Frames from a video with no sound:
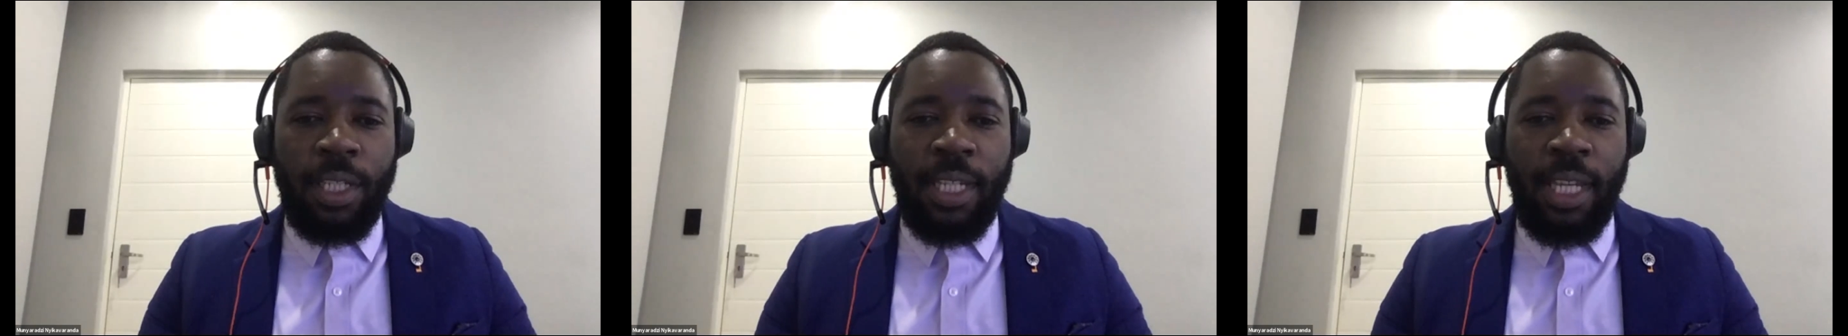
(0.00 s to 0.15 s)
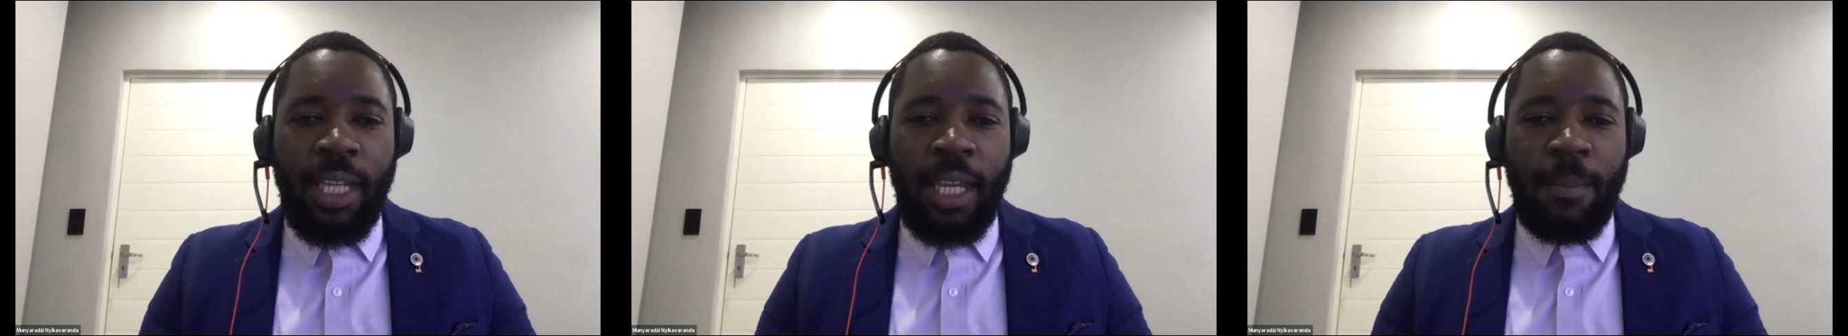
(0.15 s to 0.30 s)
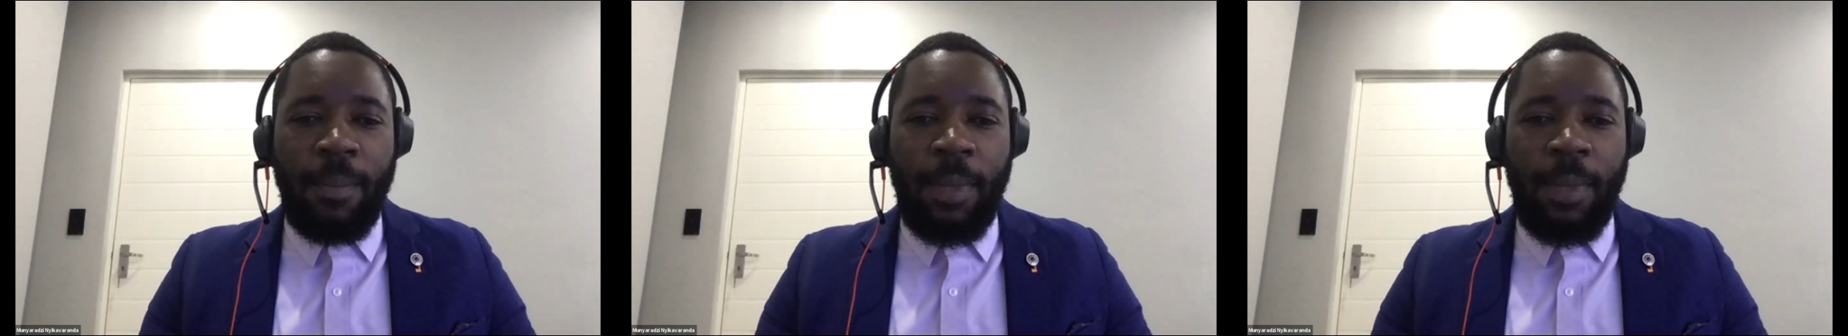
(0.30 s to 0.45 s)

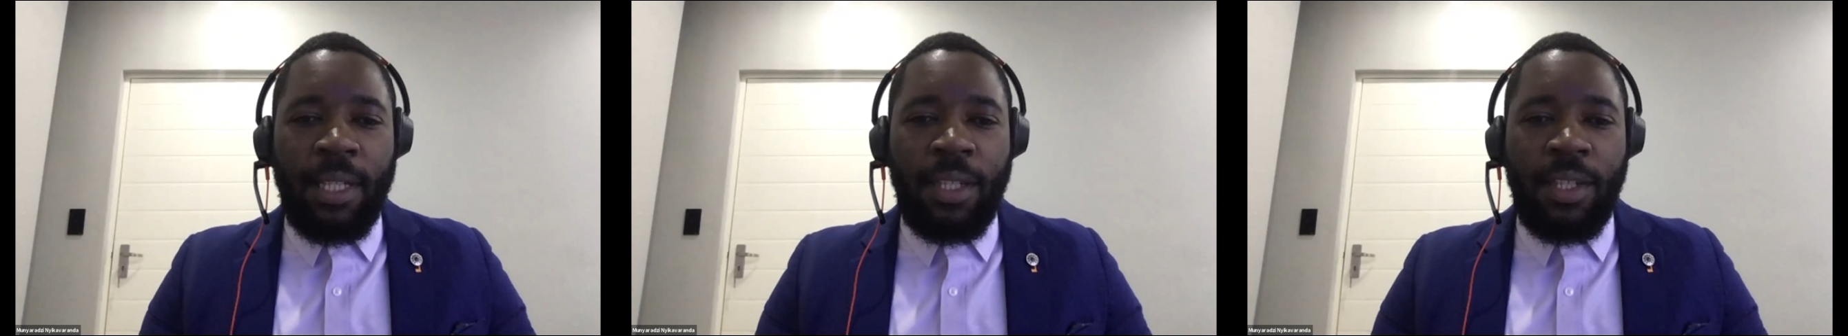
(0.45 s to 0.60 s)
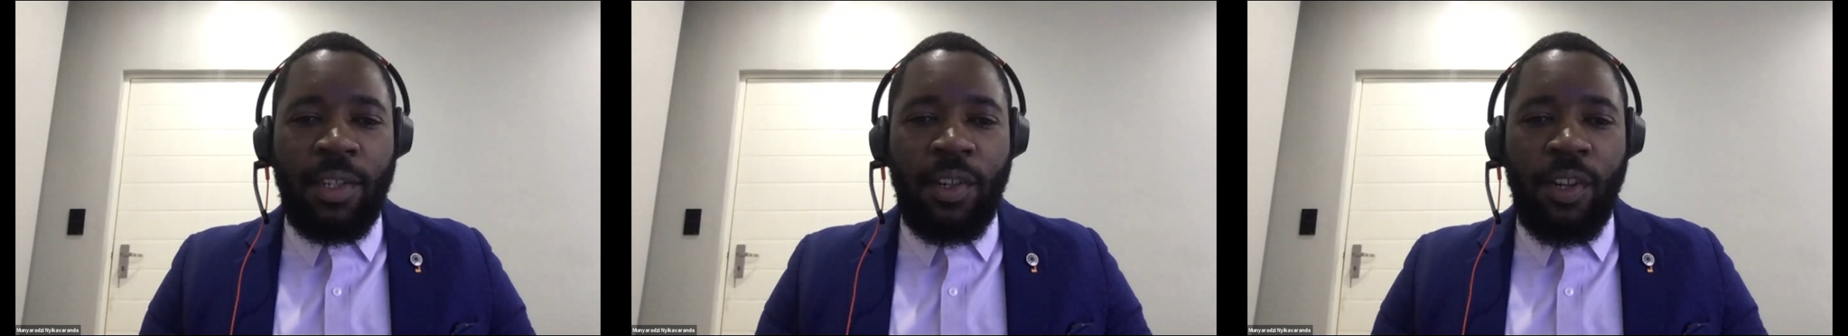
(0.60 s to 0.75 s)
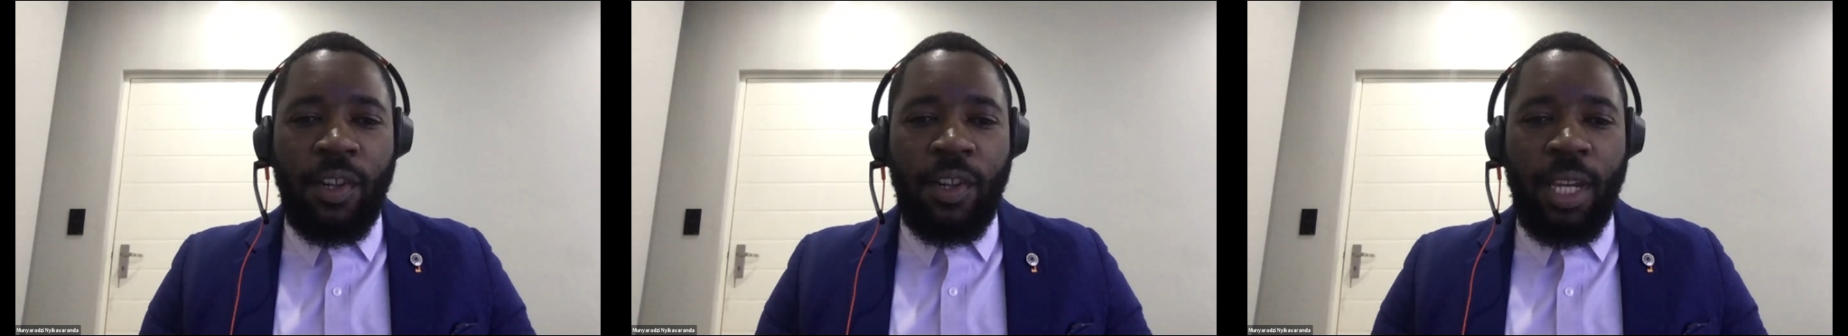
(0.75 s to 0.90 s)
share my
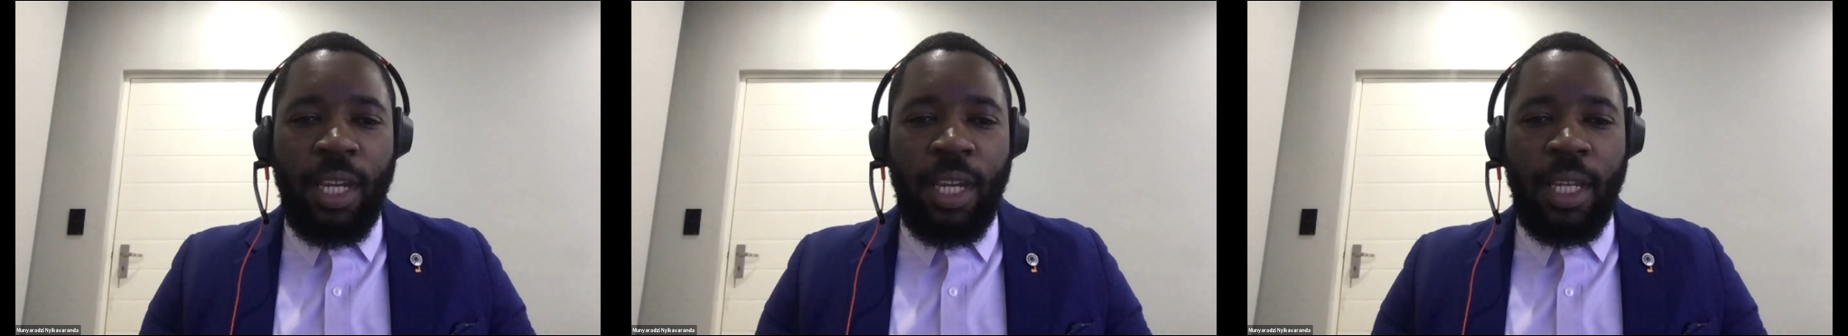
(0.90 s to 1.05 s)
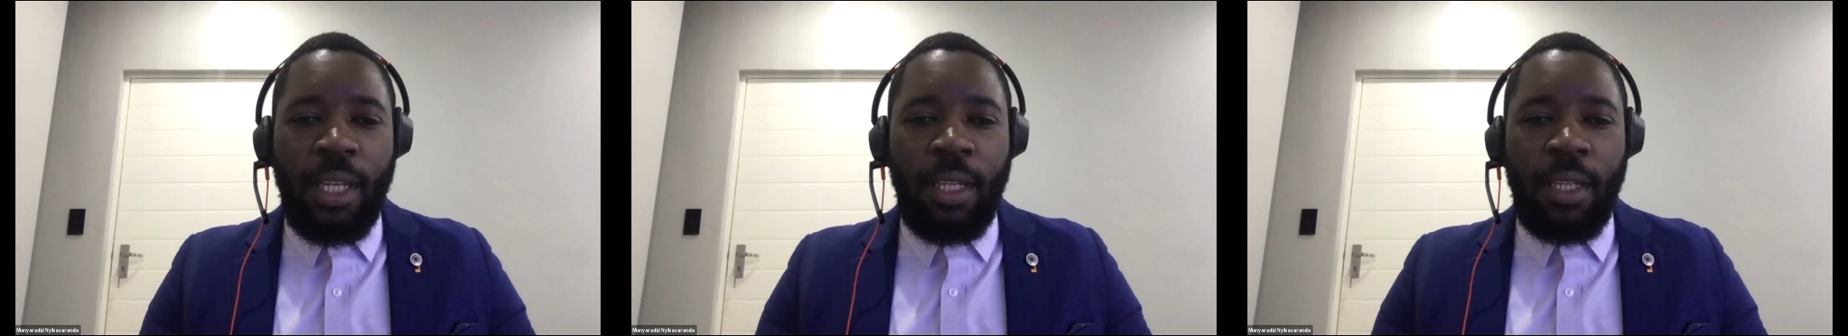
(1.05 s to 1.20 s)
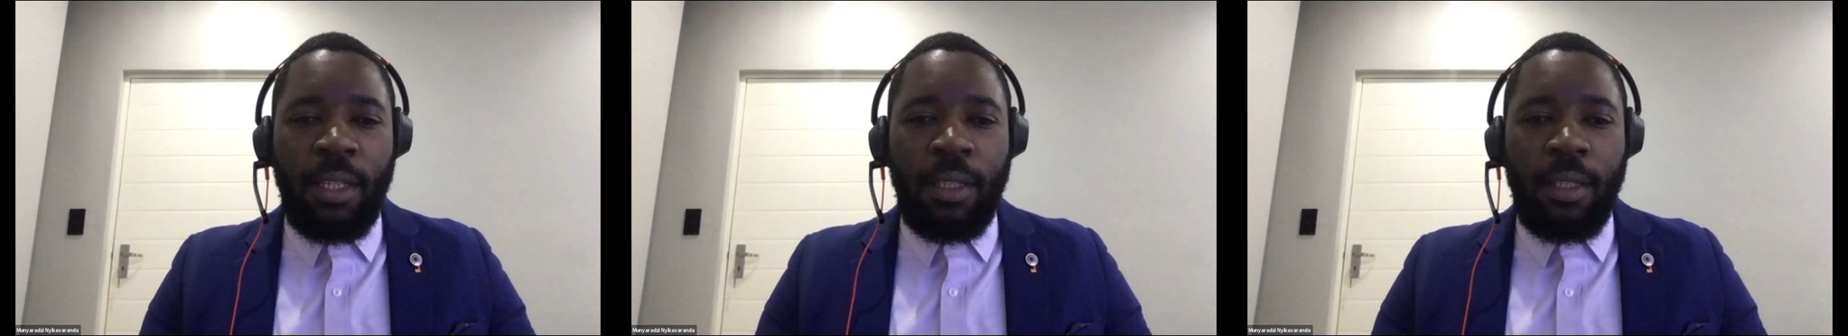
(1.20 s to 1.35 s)

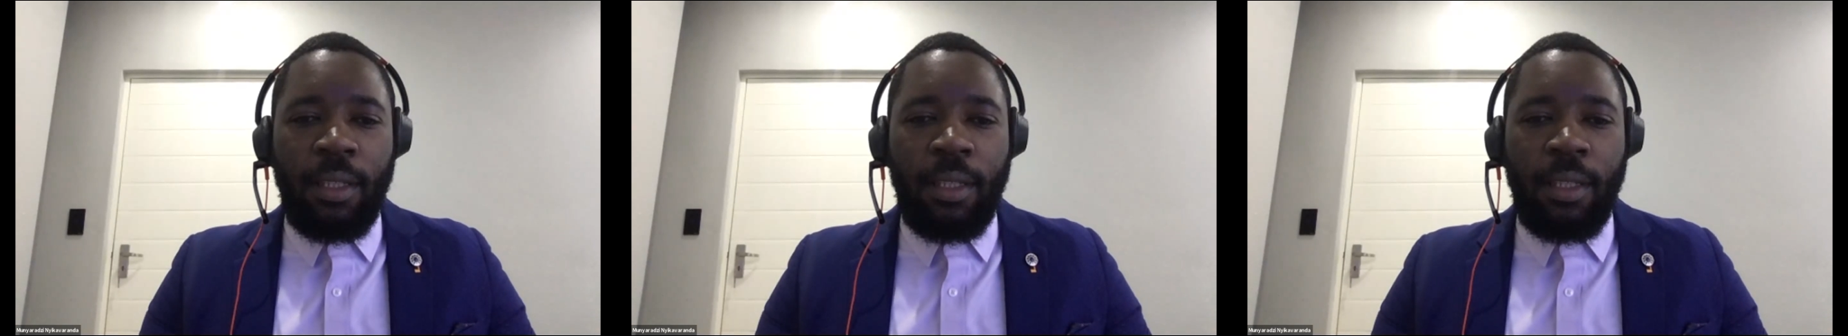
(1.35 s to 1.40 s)
screen.